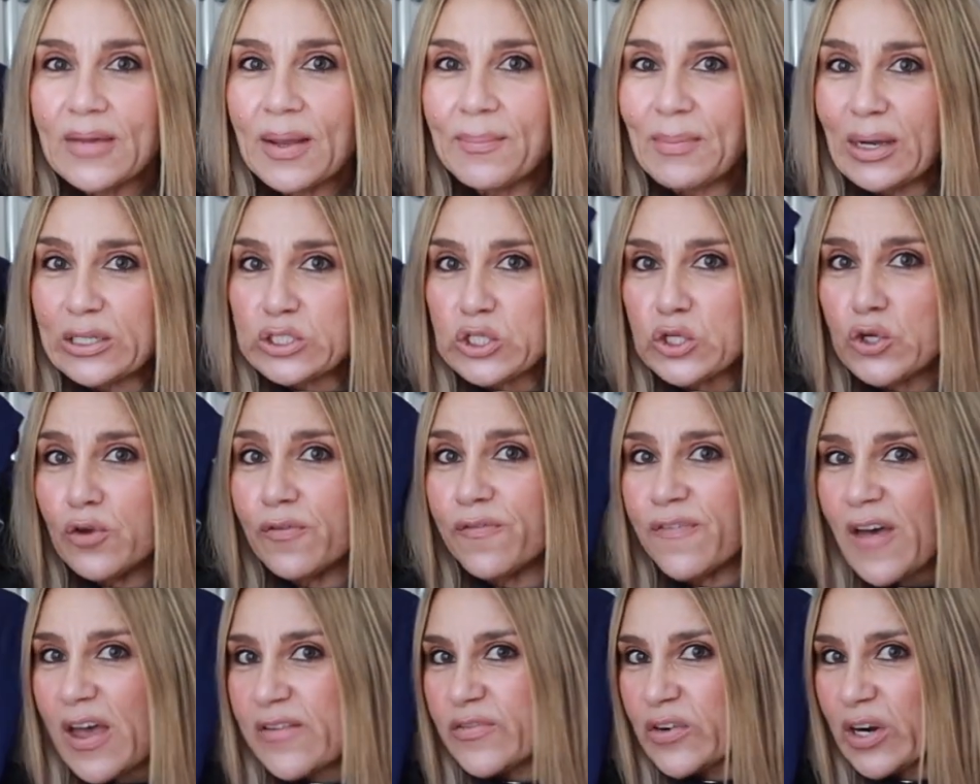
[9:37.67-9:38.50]
My two
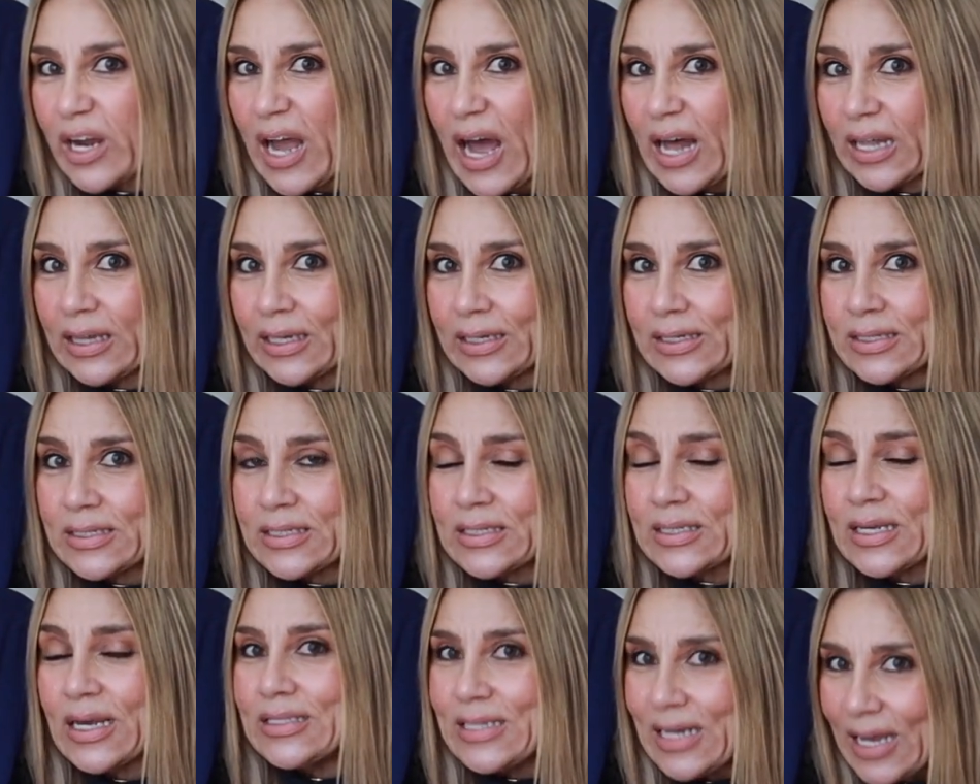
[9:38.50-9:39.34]
favorite
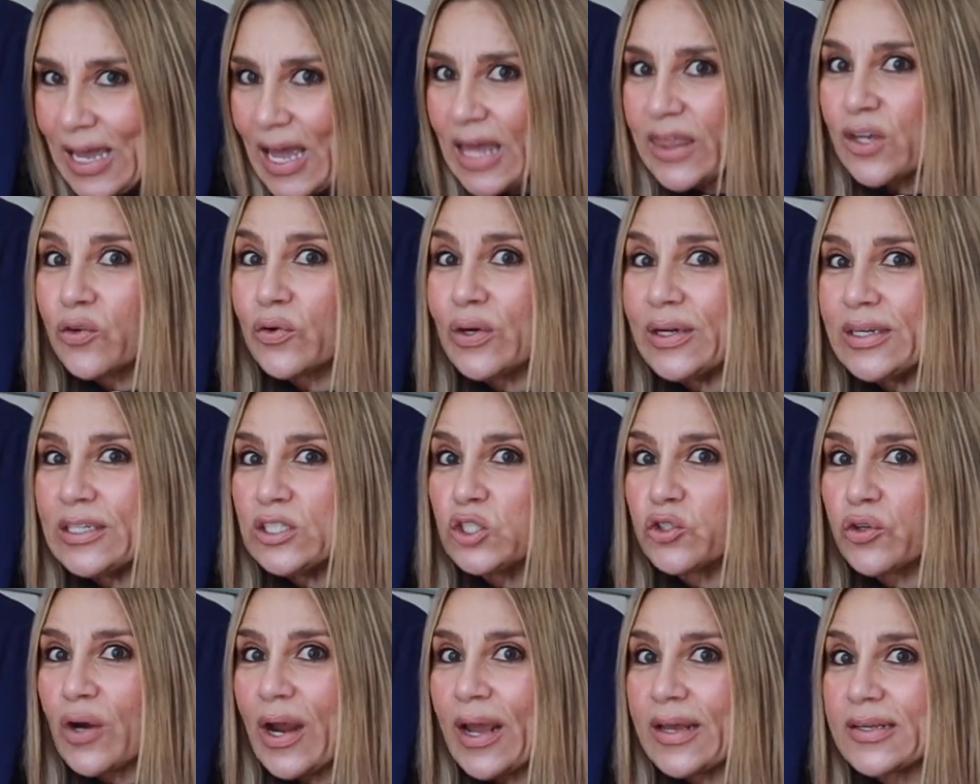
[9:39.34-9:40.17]
colors together in a
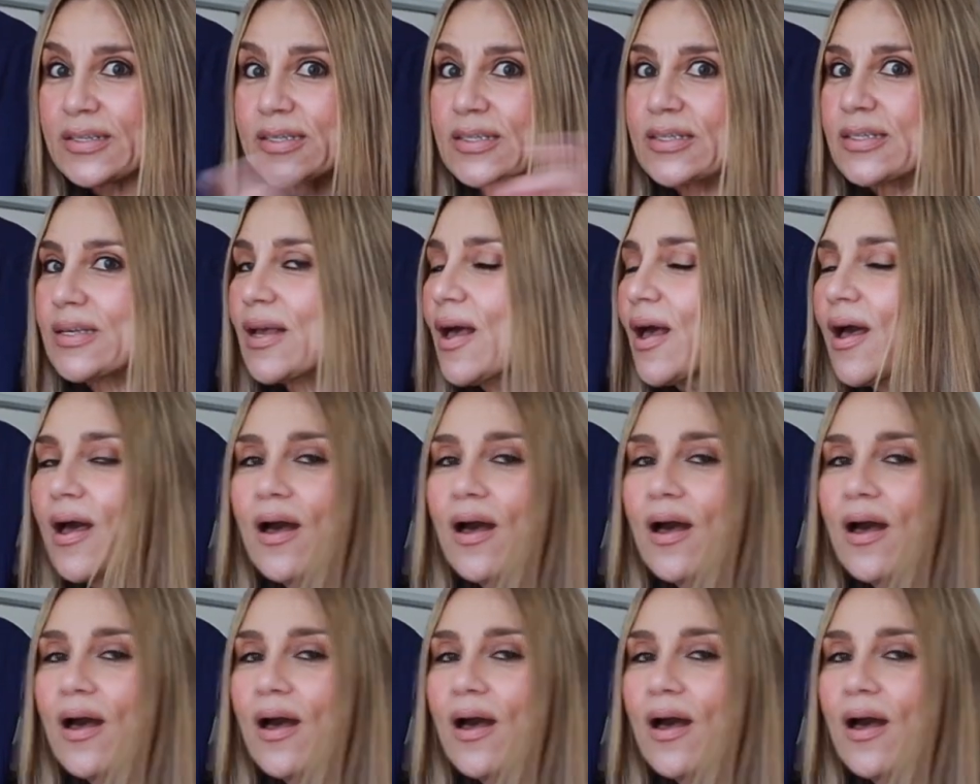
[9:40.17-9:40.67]
dress.